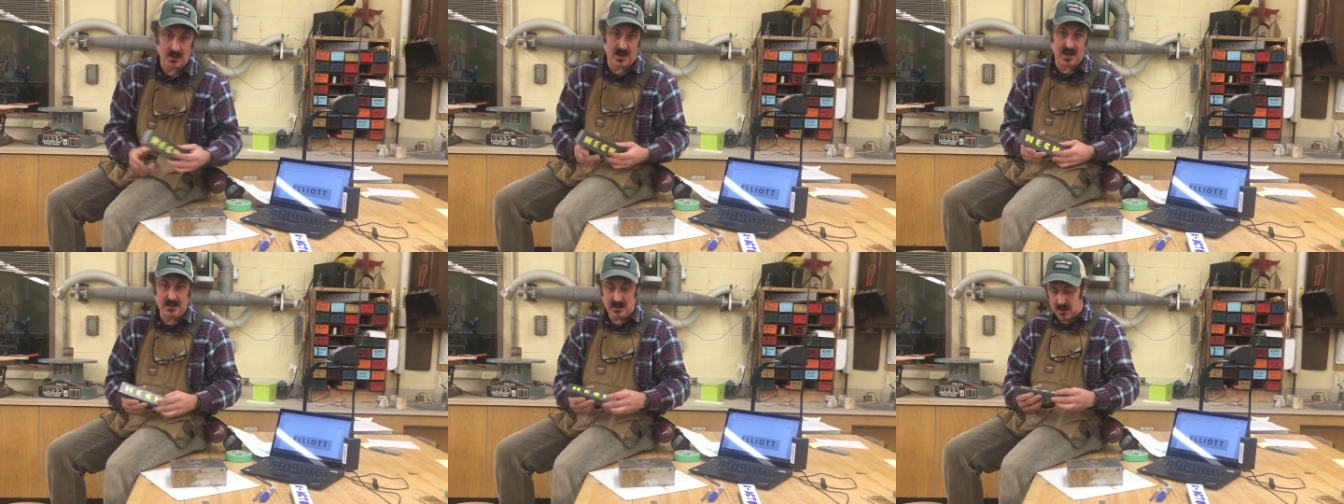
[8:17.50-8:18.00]

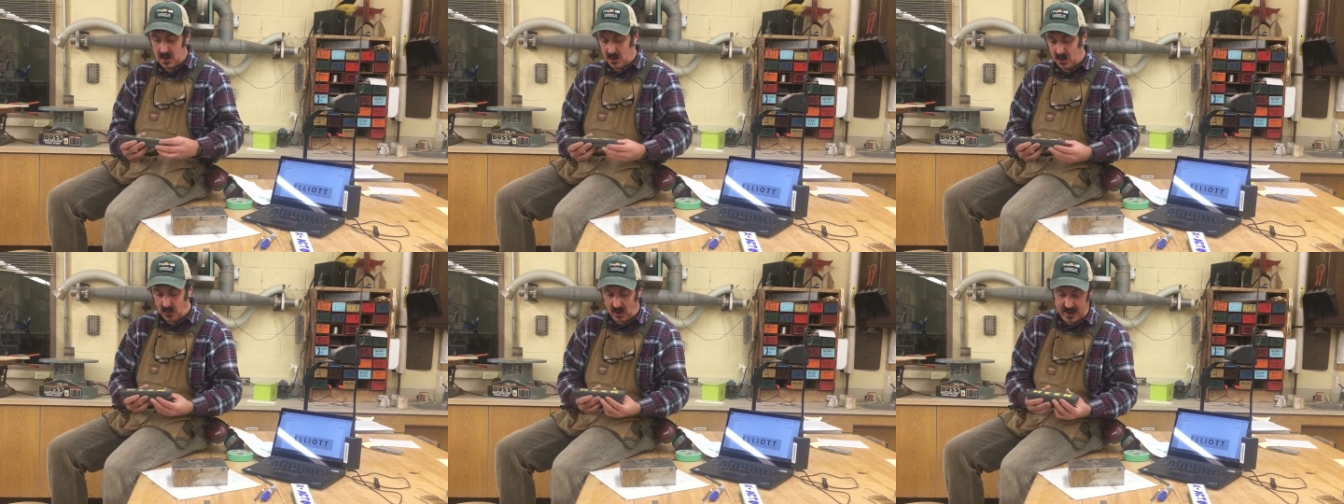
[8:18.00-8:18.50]
Okay,
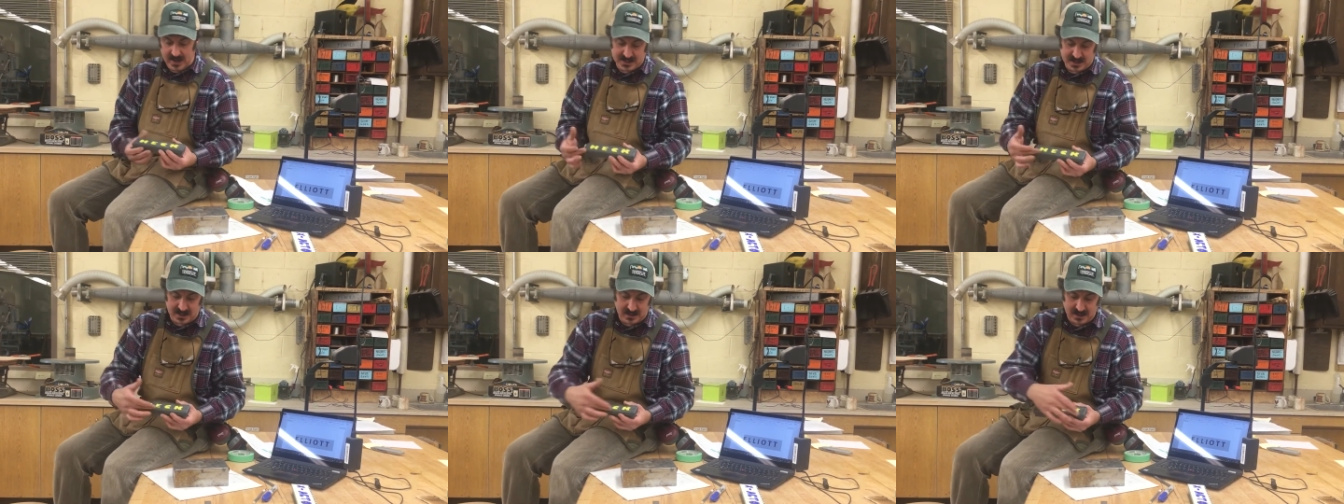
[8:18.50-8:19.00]
gray is,
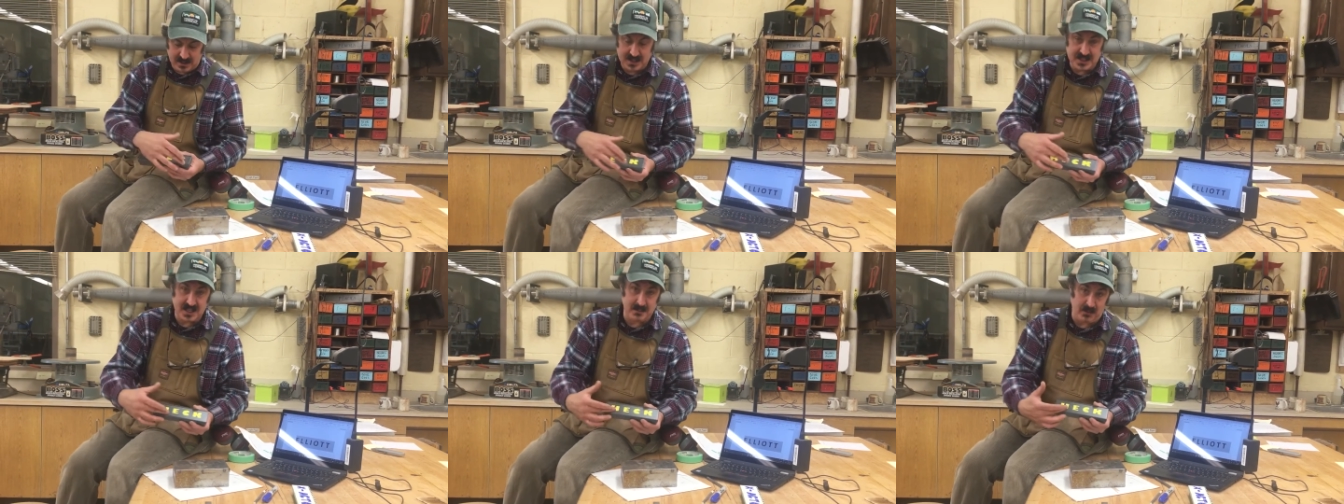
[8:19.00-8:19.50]

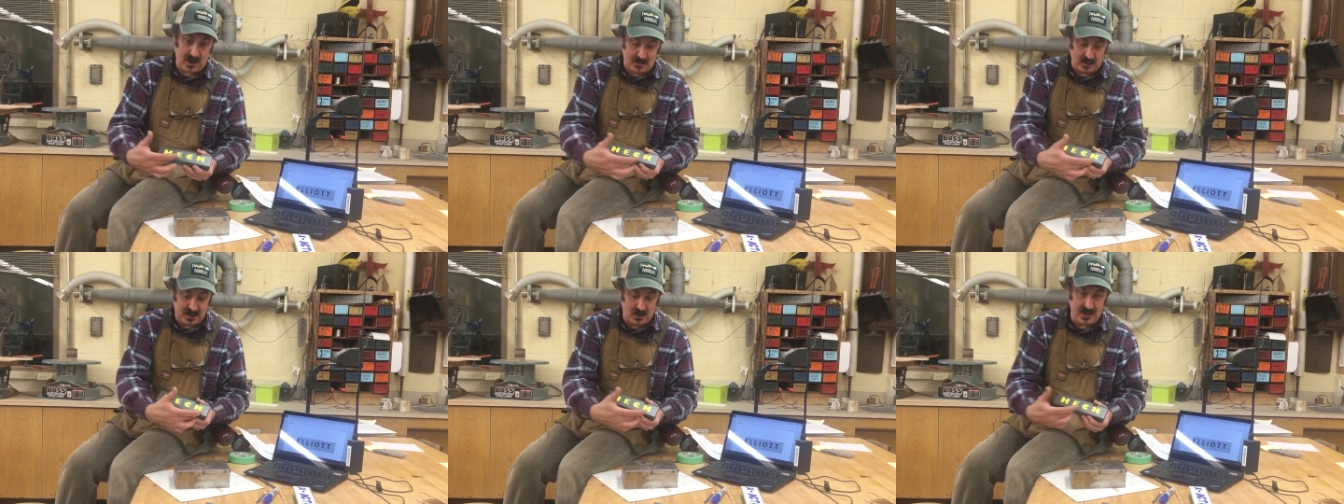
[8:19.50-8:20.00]
this is the
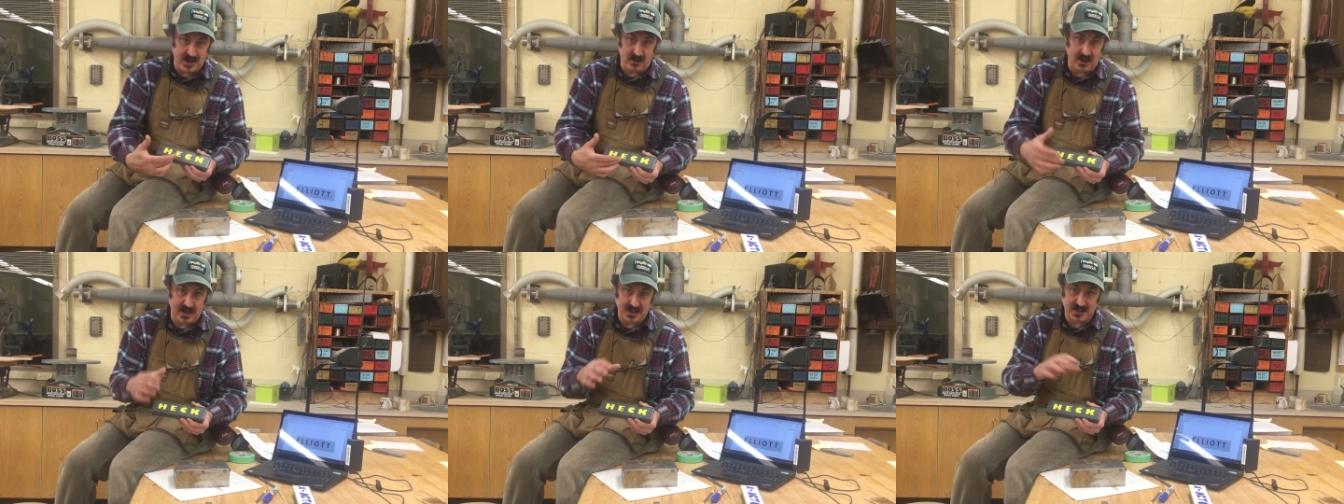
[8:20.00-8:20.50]
primer coat here. I
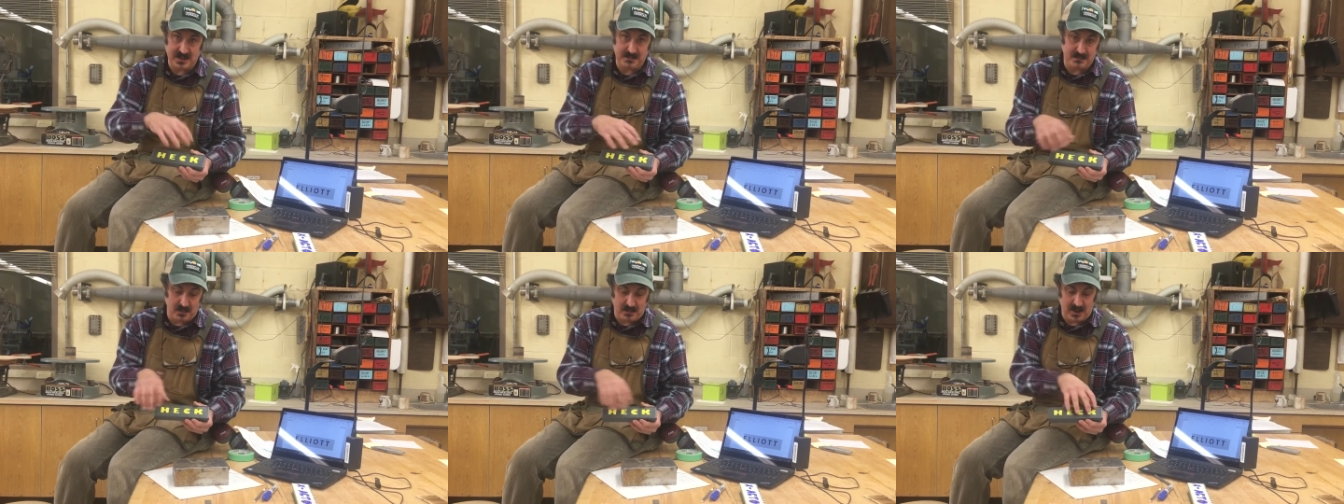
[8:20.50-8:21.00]
actually
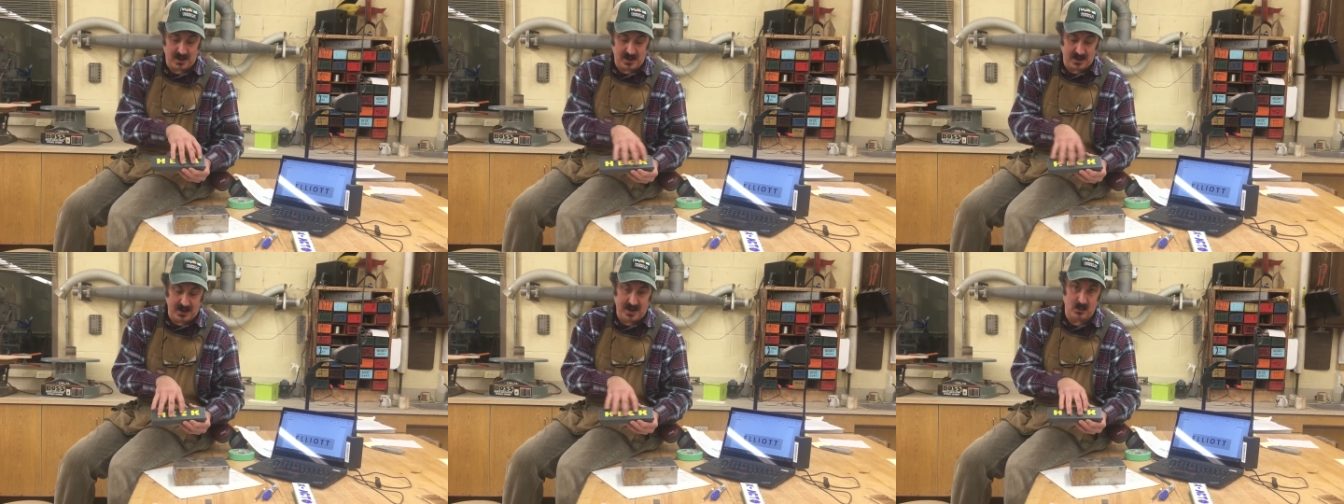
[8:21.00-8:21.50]
put my
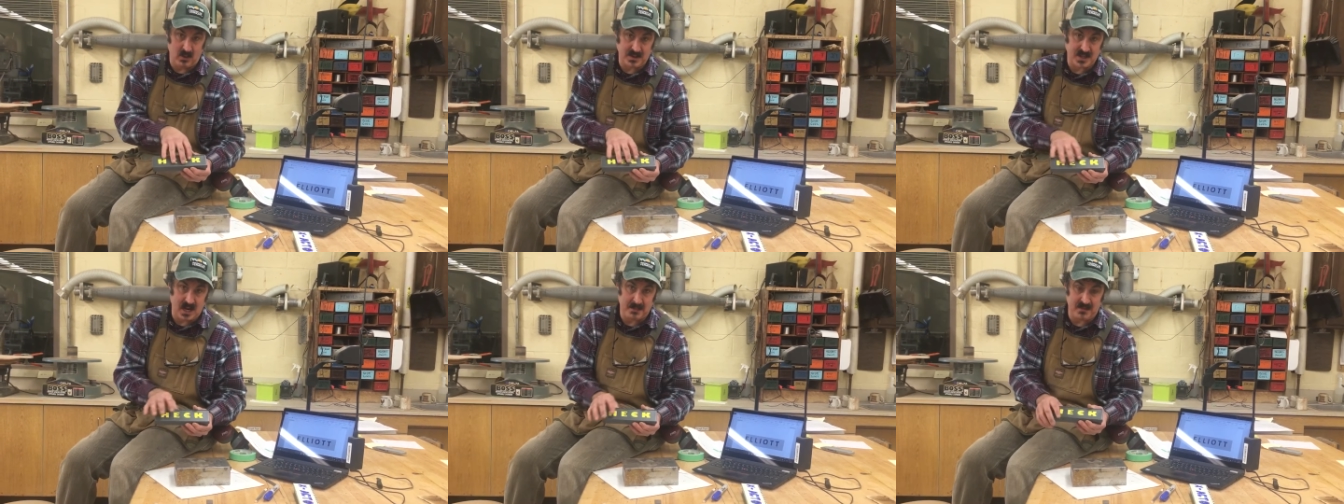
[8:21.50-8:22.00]
enamel over
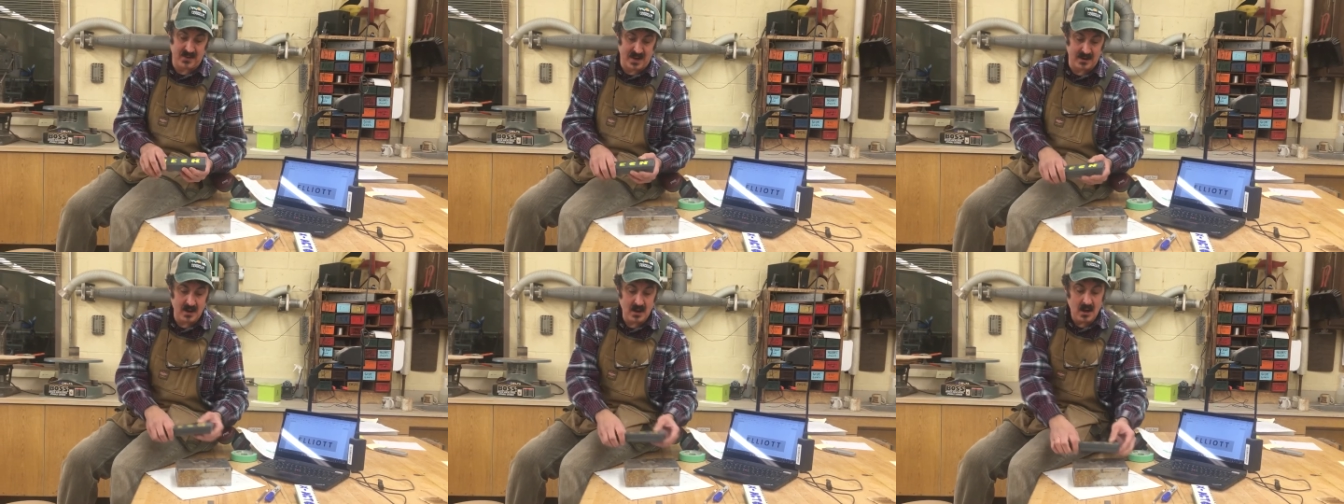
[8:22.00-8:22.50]
top of
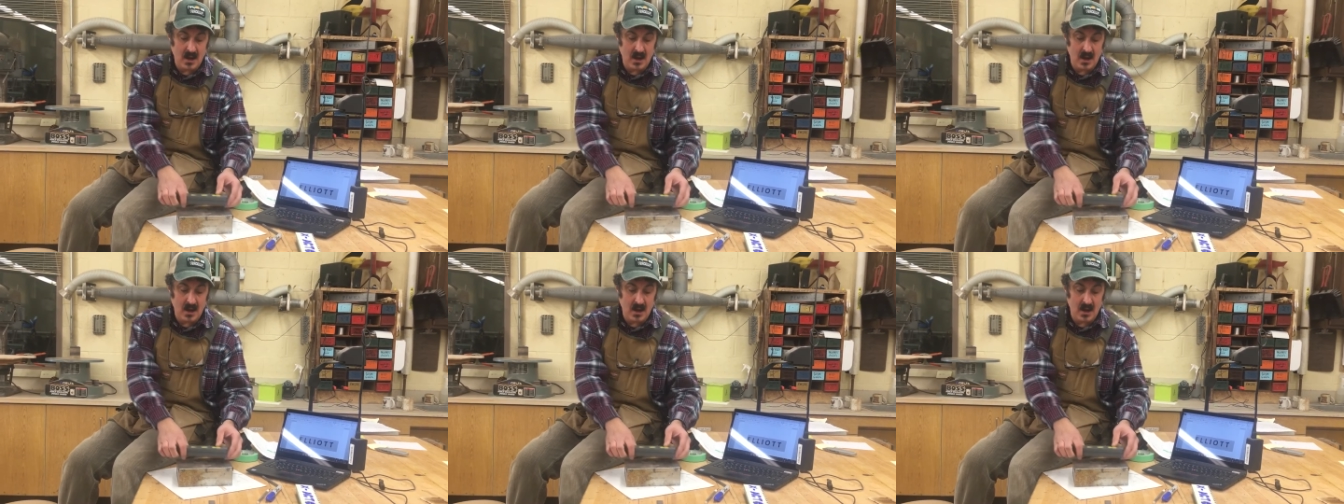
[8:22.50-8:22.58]
that.